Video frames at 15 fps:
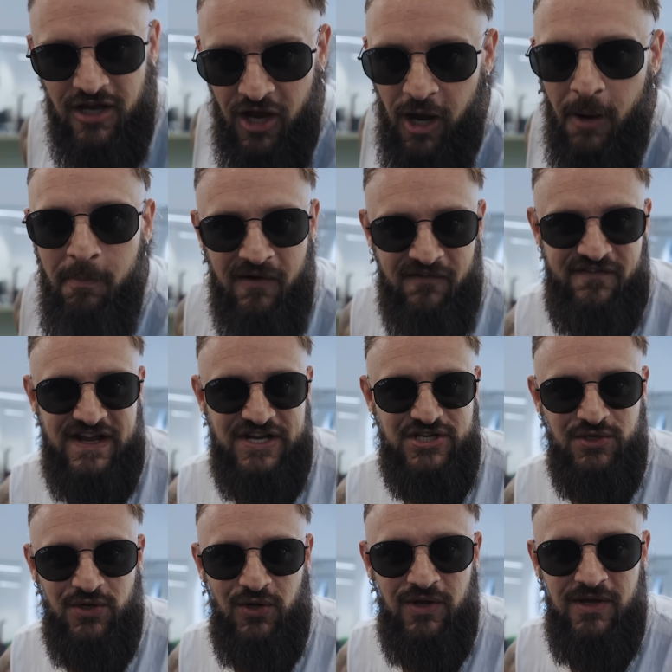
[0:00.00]
a
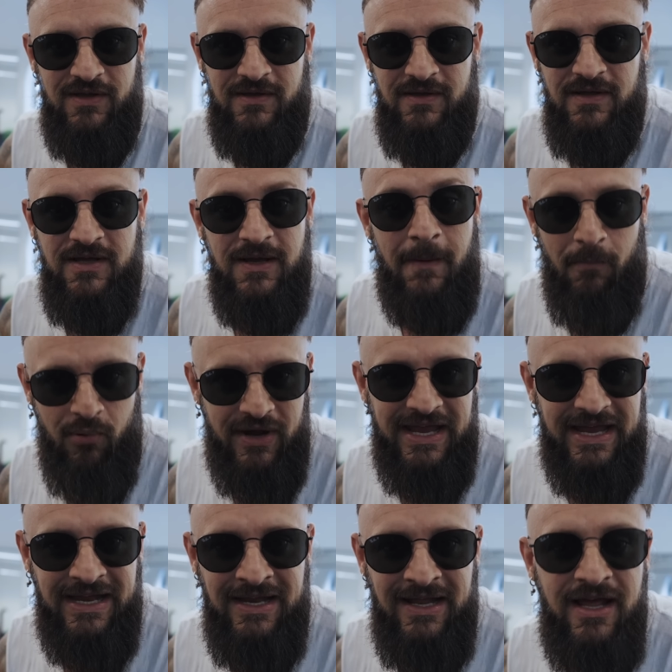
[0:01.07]
professional. Bring
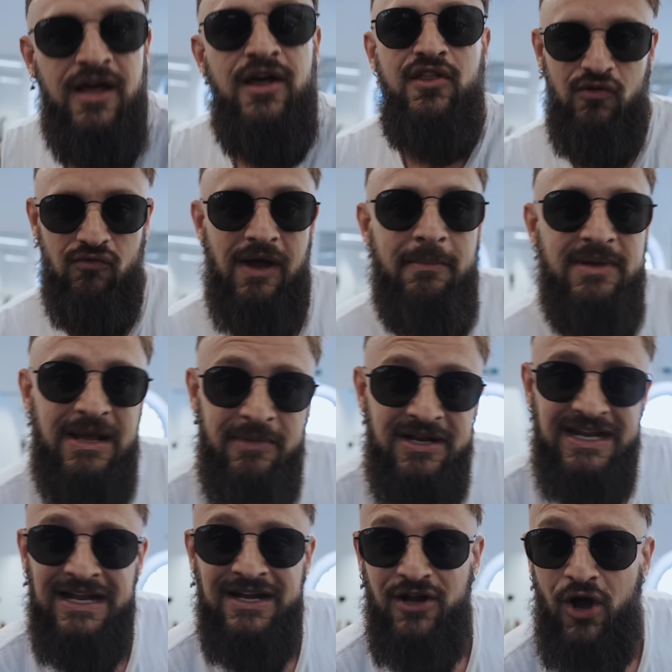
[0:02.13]
in the Ramadama
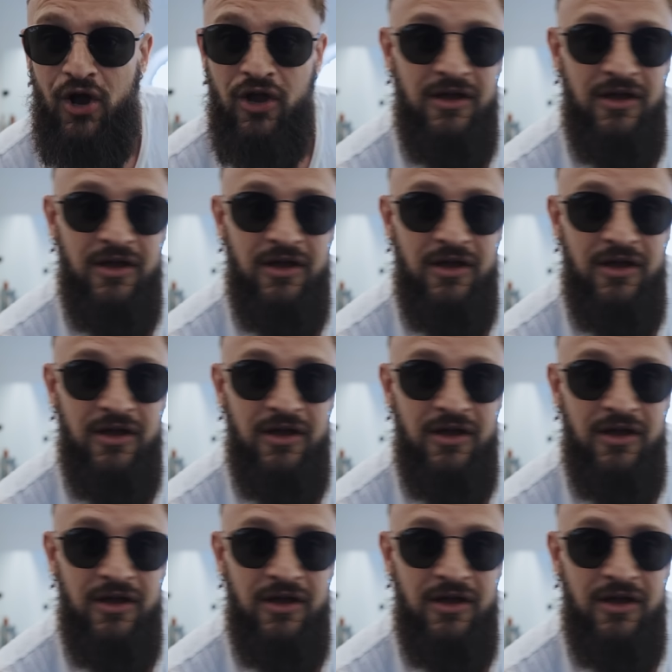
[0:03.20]
Ding Dong.